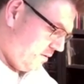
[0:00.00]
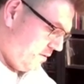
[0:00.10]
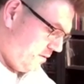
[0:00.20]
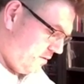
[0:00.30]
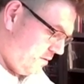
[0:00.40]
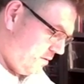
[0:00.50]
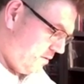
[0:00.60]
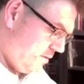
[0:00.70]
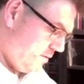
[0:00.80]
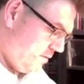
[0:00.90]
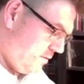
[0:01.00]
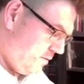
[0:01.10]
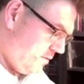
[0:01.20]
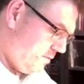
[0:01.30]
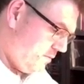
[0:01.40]

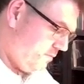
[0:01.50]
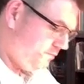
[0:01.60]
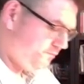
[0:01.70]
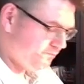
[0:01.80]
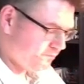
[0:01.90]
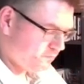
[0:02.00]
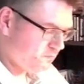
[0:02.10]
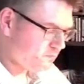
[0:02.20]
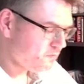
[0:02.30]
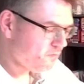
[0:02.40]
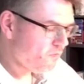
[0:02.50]
(no one is talking)